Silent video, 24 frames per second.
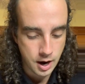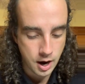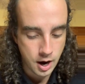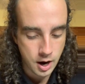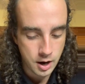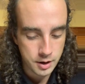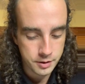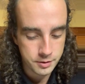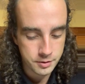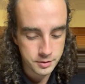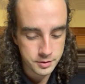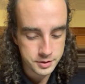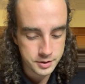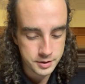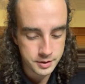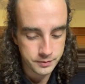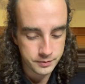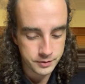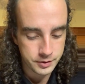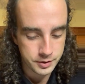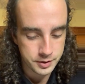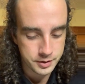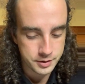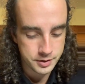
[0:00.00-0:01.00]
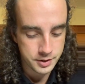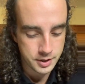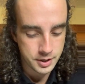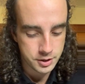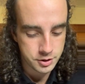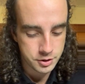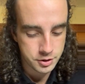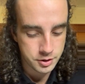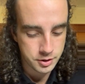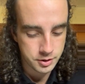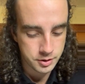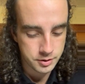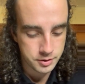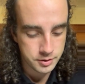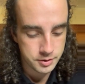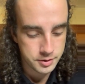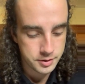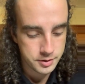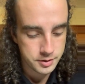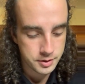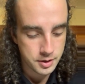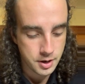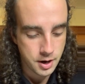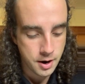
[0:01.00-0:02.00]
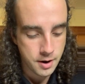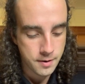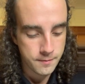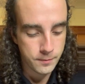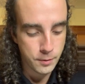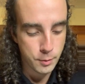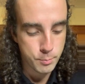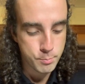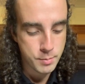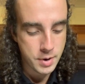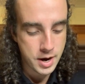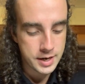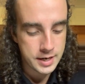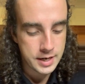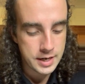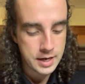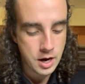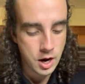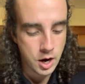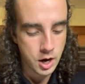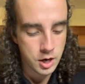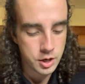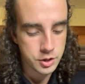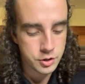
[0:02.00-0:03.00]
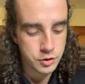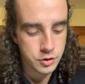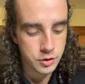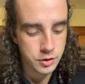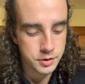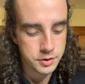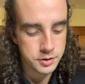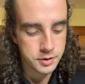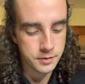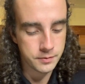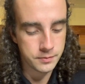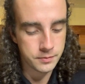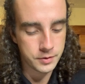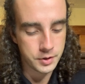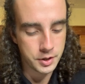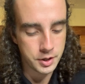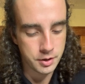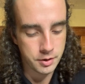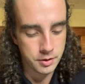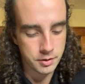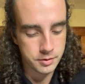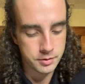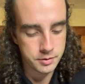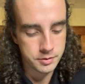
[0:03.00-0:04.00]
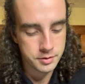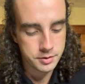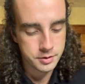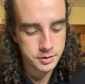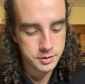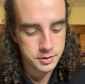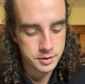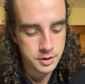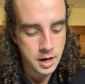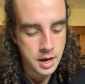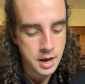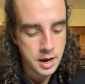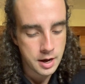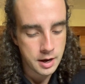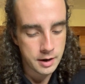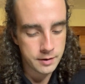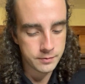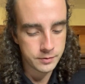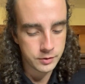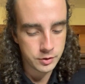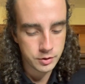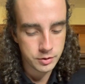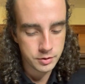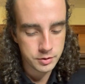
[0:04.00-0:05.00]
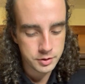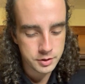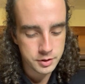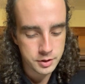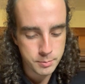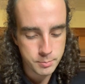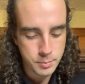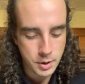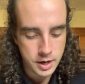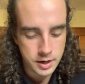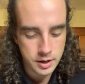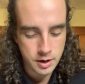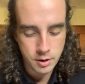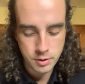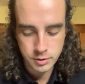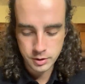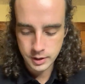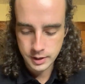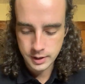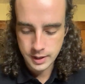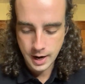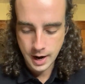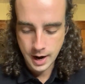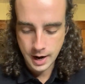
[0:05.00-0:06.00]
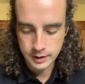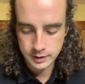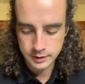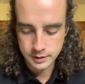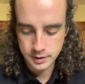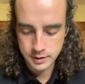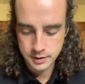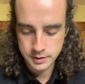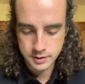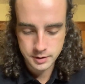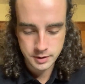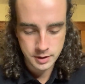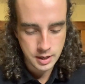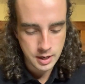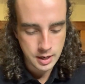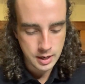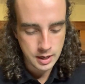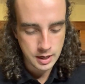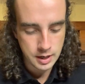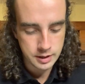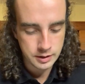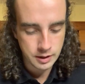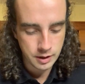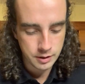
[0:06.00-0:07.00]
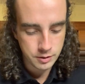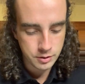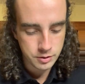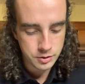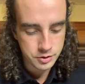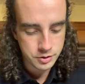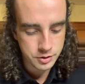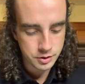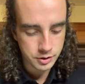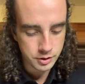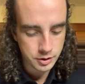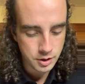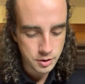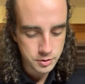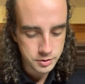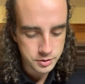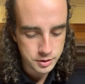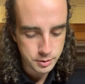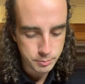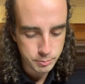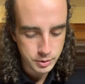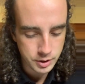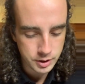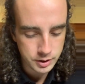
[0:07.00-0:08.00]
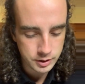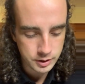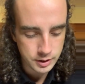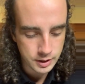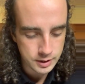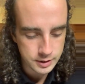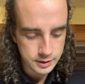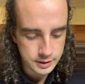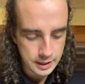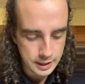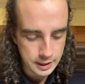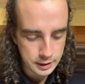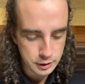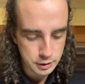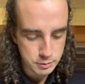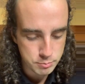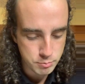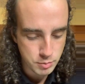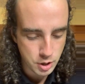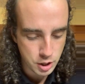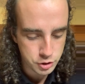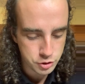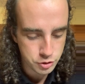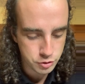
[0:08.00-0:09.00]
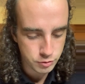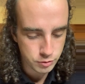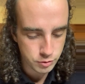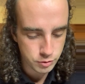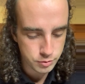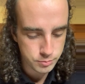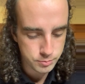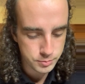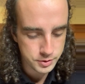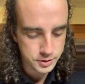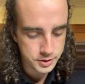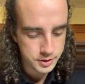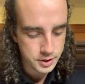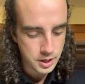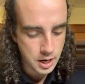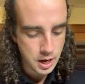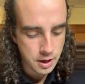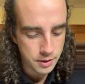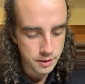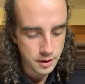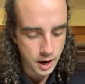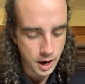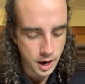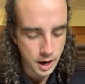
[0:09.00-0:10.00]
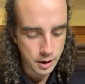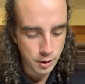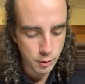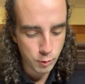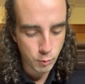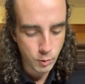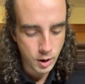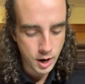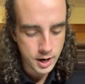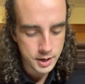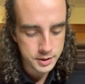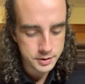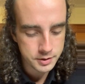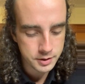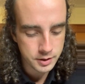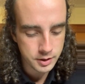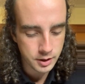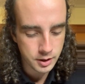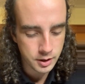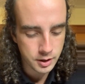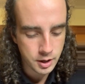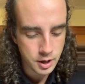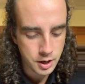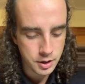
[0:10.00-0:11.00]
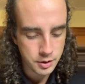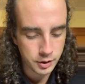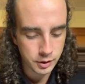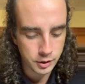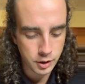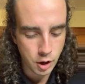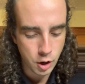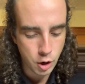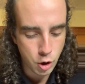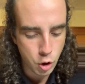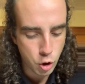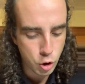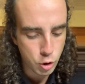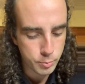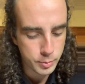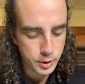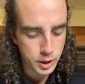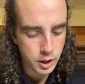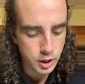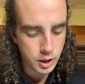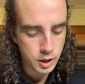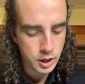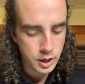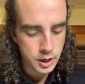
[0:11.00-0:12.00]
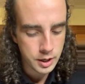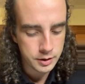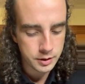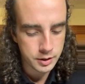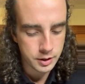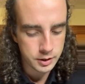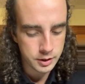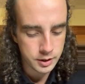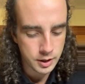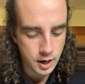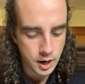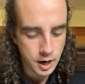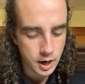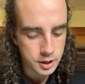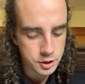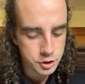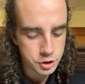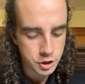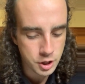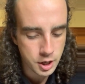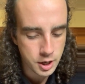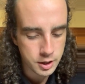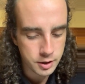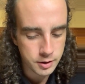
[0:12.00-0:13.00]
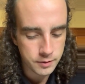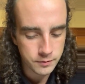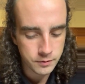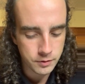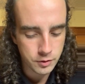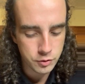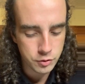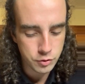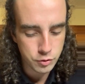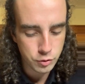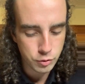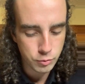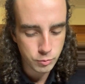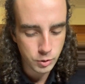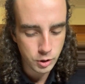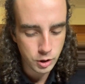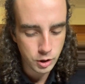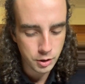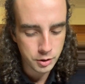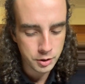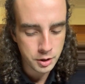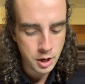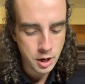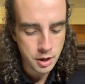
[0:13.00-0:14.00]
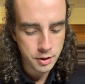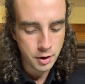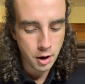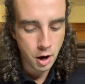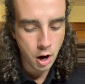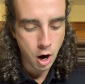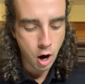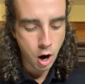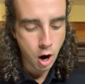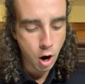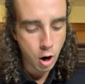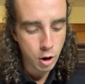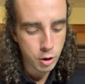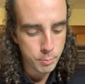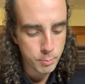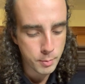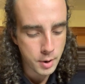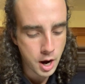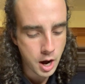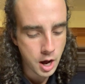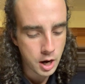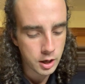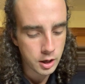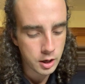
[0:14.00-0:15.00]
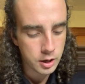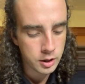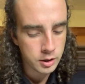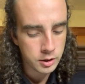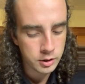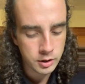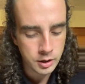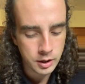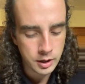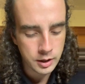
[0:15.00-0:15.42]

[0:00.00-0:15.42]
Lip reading: Other civilizations, for many hundreds of years, have used the peyote cactus and other psilocybin-containing mushrooms, the ayahuasca, the cahoba, the yaje of the New World, the harmala,